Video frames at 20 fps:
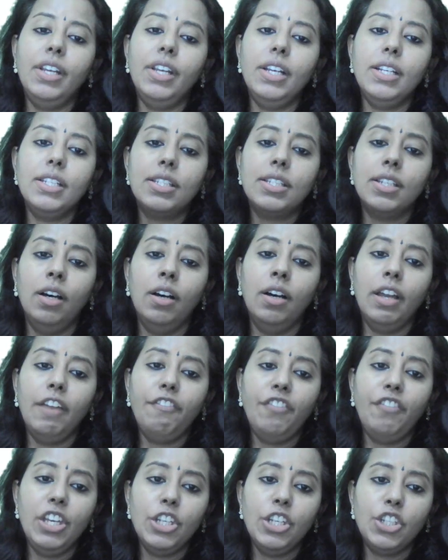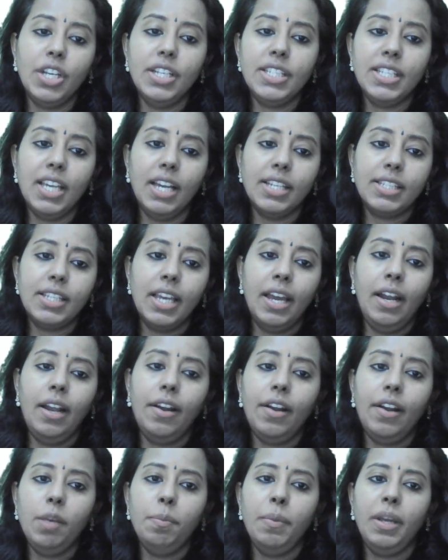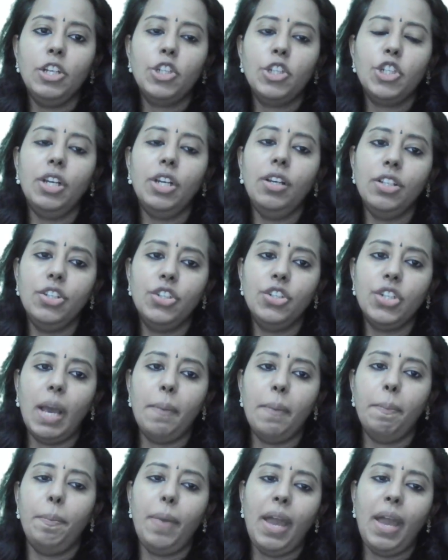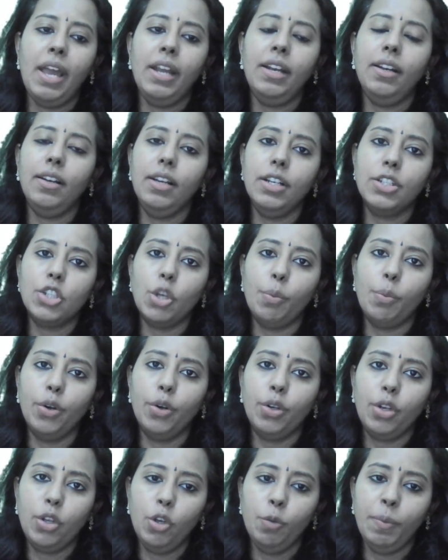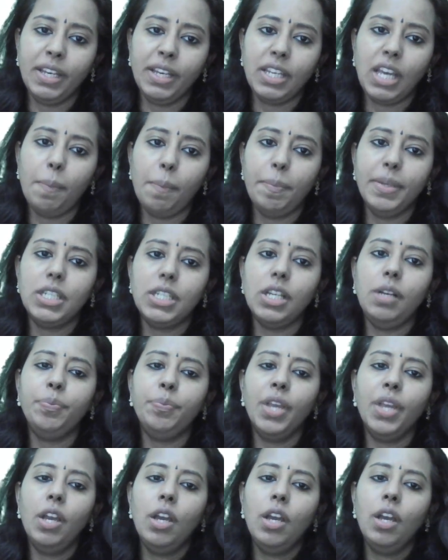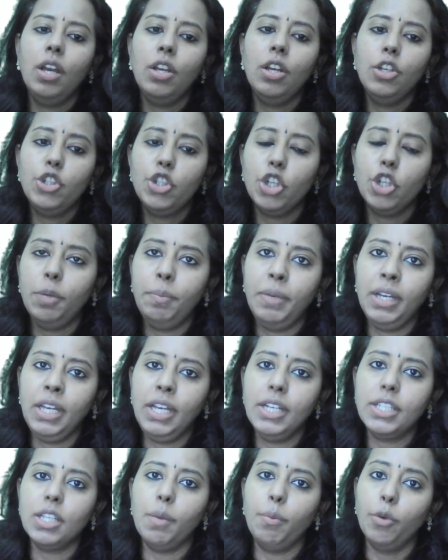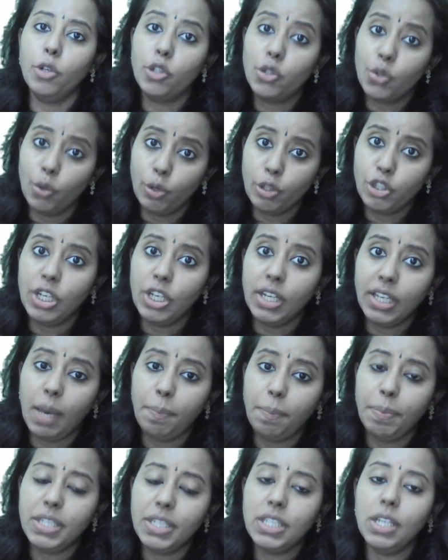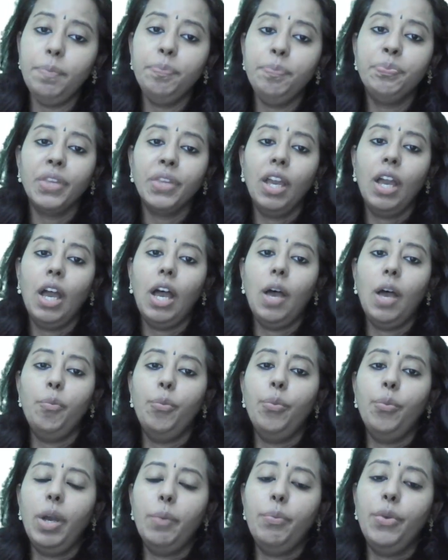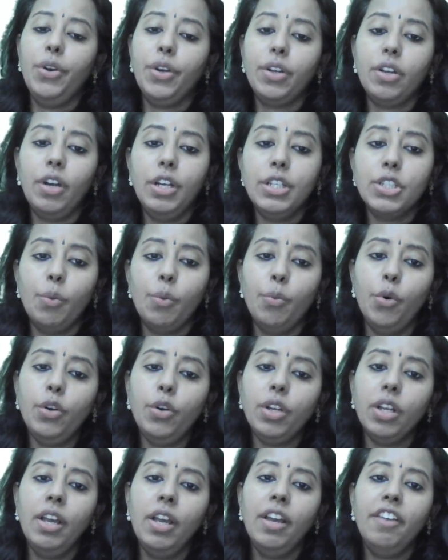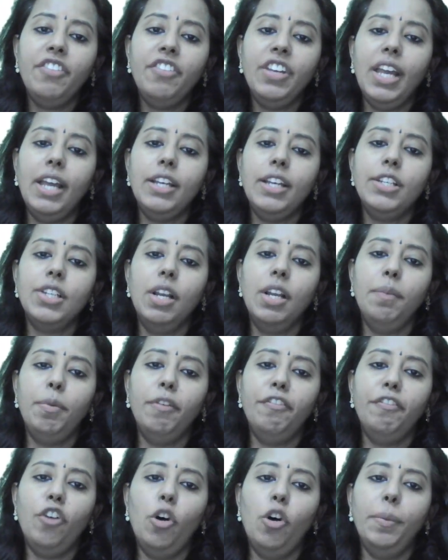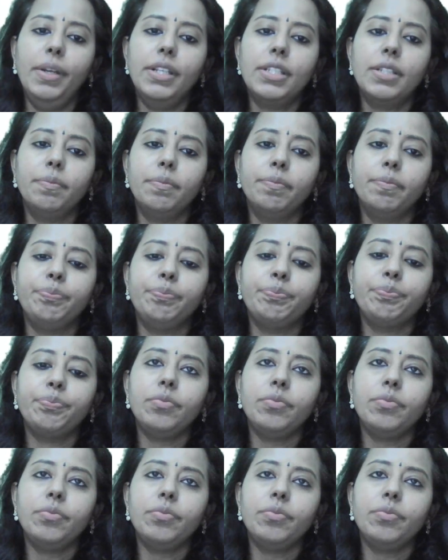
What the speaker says: governance efficiency, as I already mentioned. Japan is about human capital, Germany is about social capital, America is about financial performance.